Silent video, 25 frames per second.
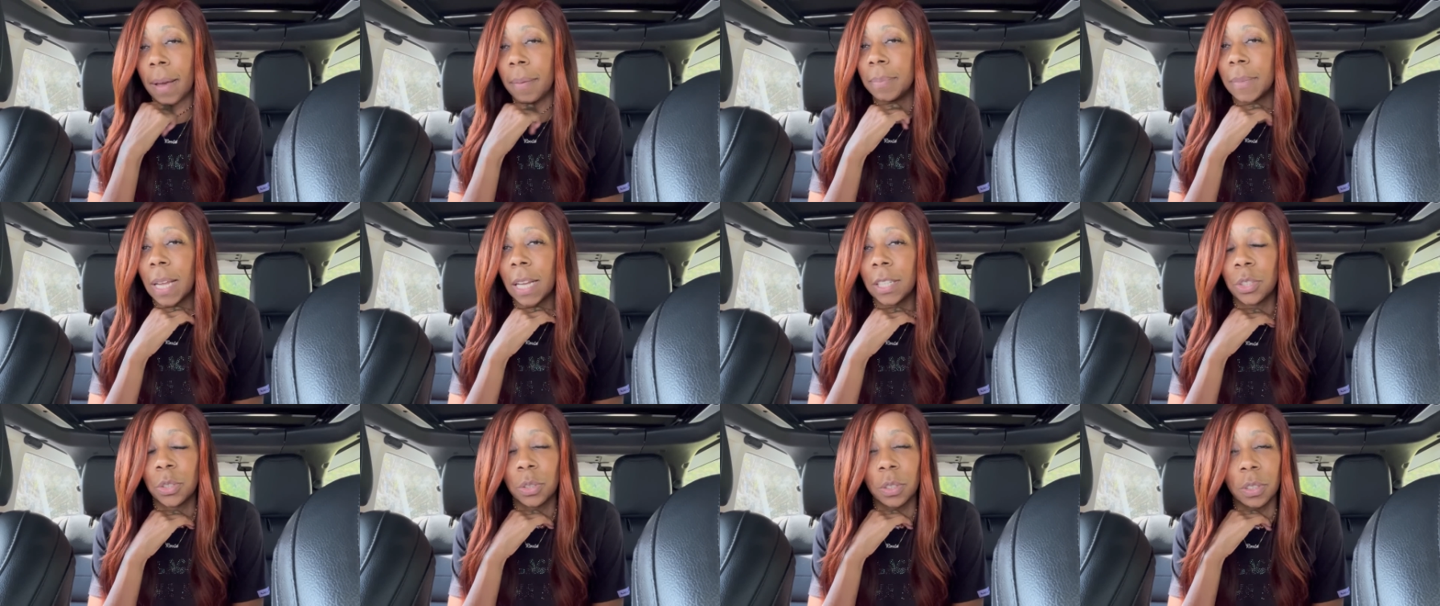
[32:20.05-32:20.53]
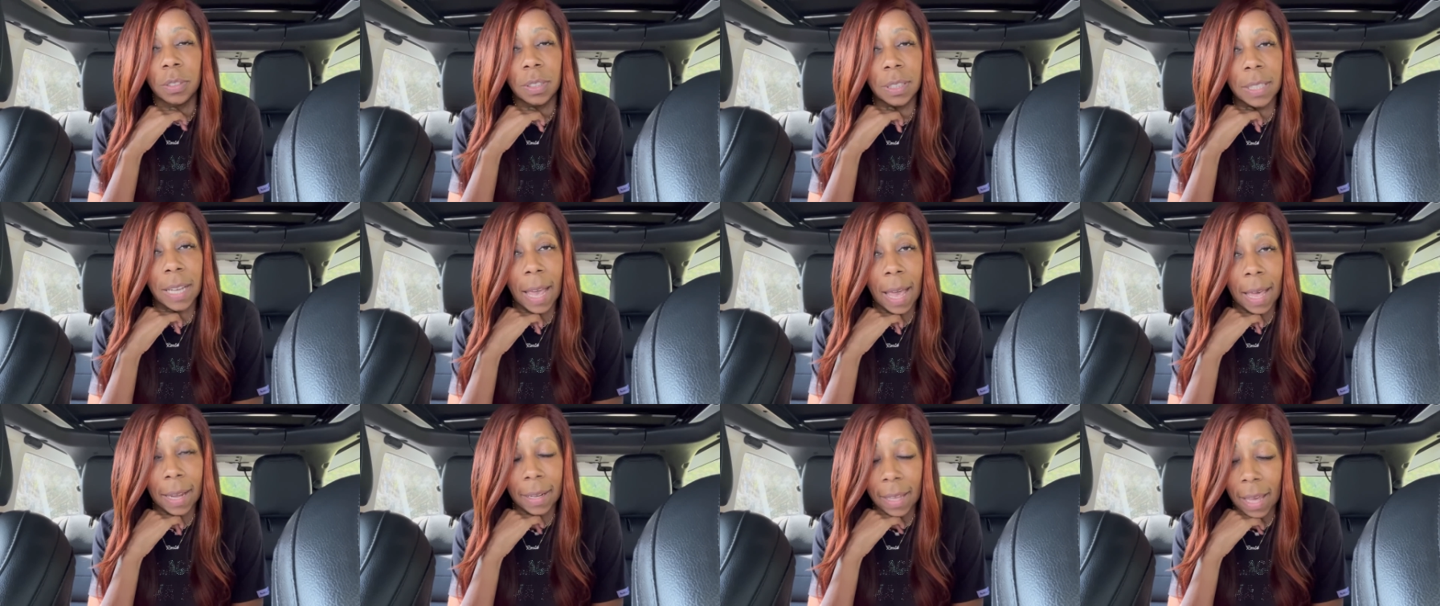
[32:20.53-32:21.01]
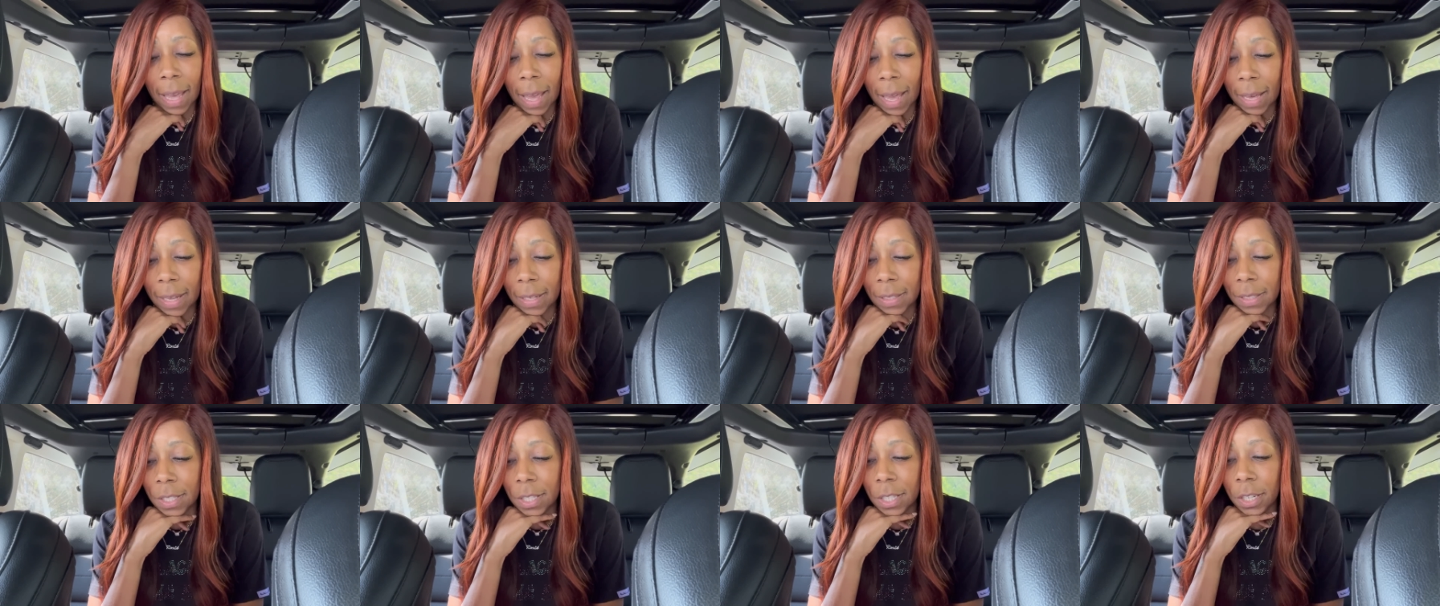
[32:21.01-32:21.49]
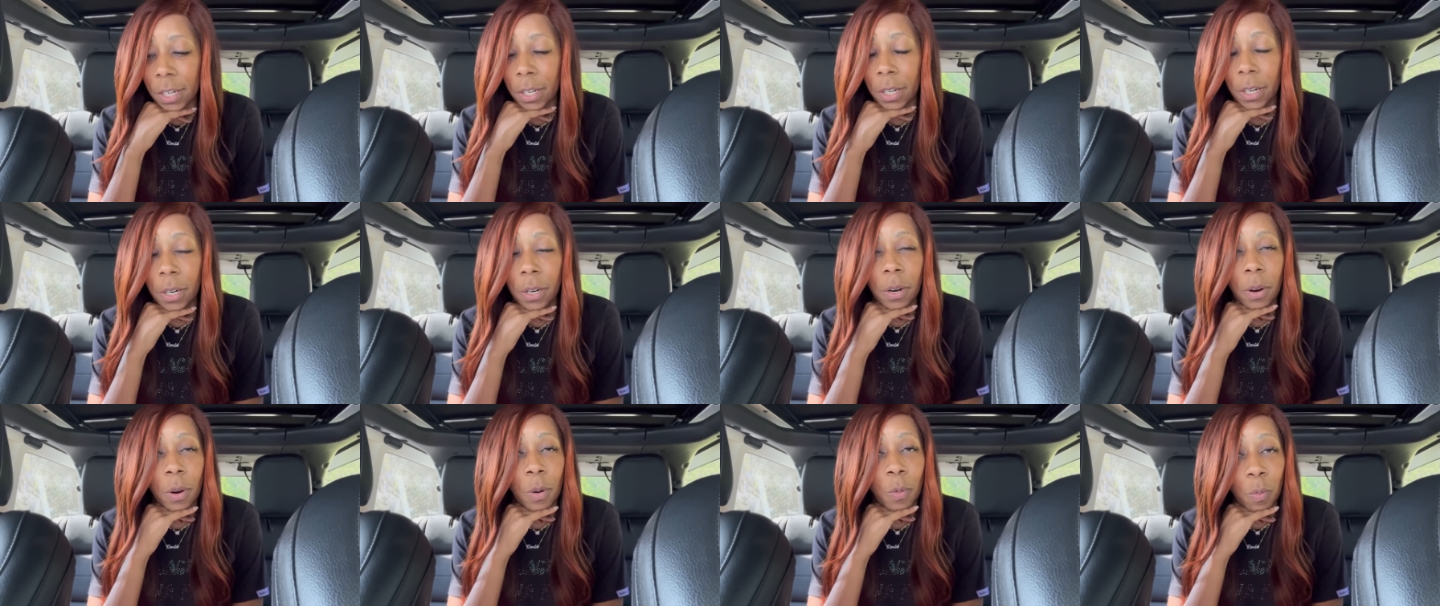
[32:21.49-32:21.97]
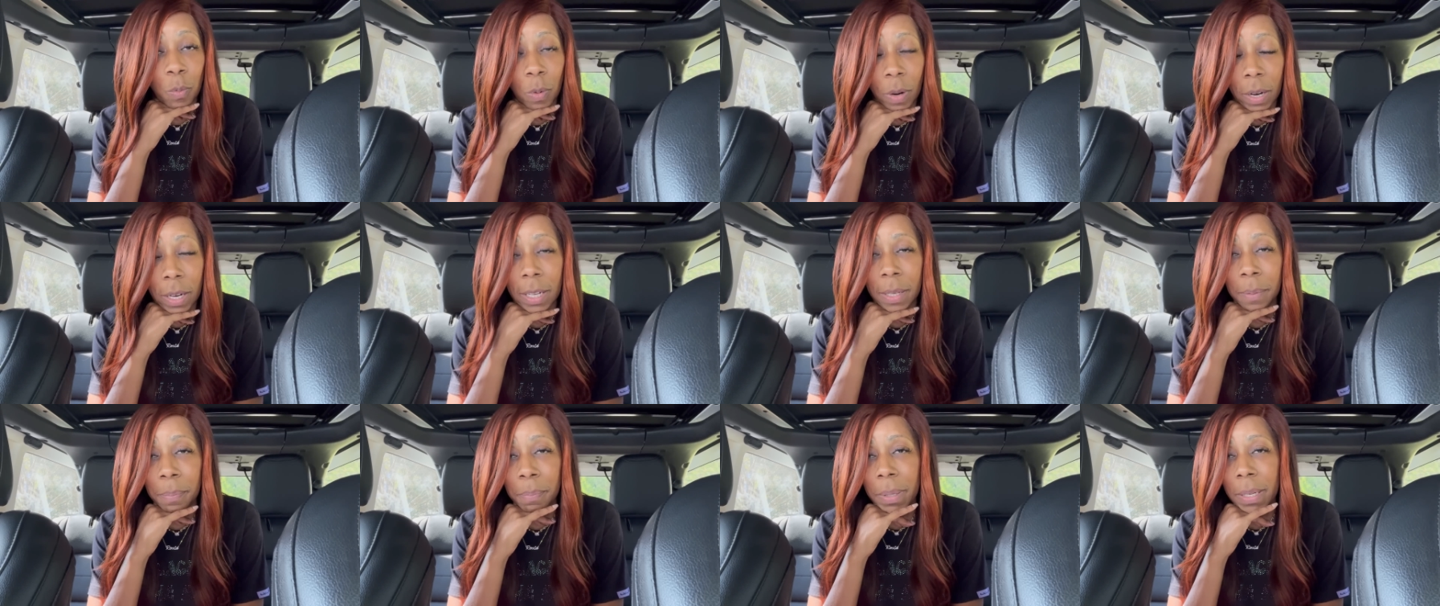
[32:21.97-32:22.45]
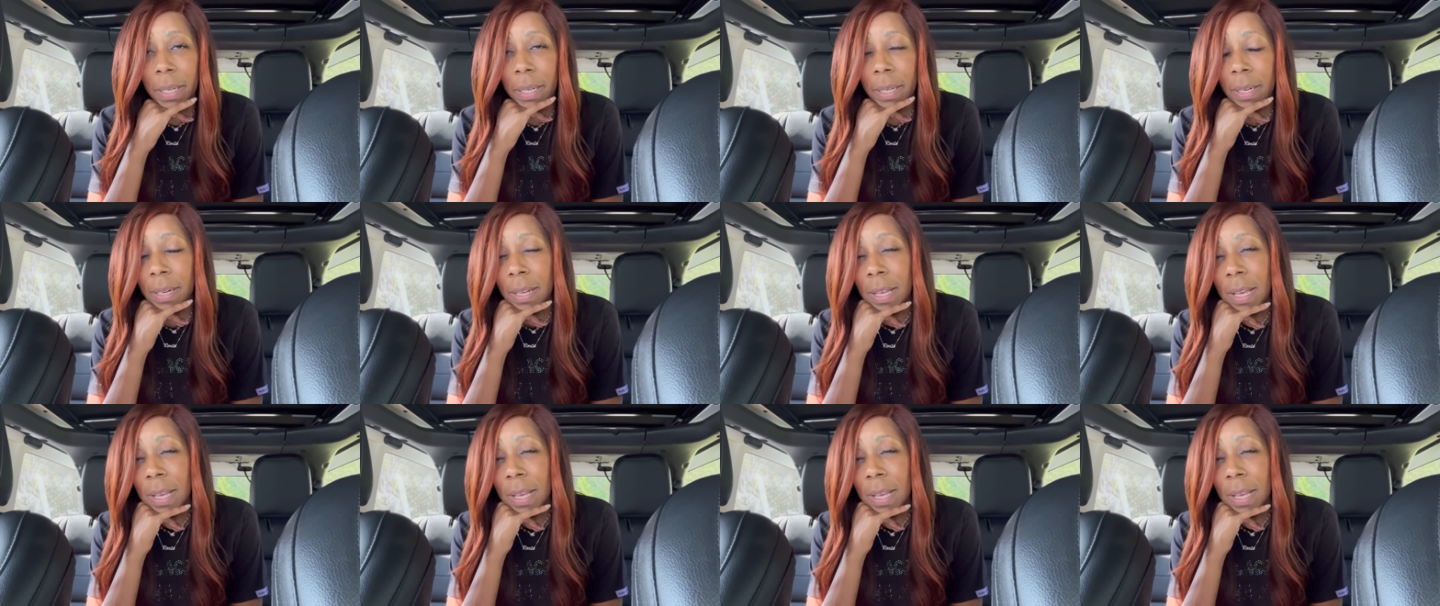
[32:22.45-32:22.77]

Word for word: I'm not sure if she had cancer or what. But